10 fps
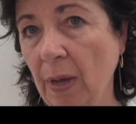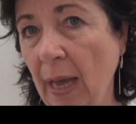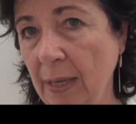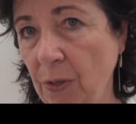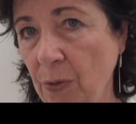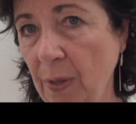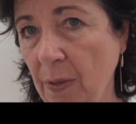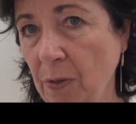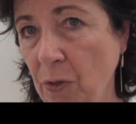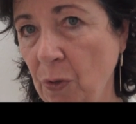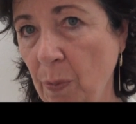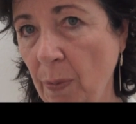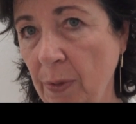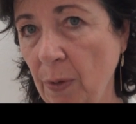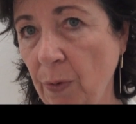I do think this is a
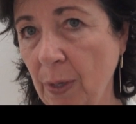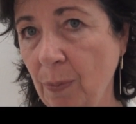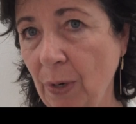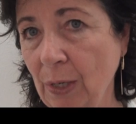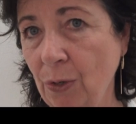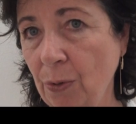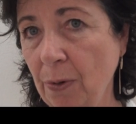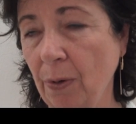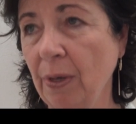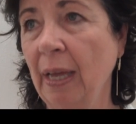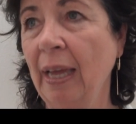moment that we can break through.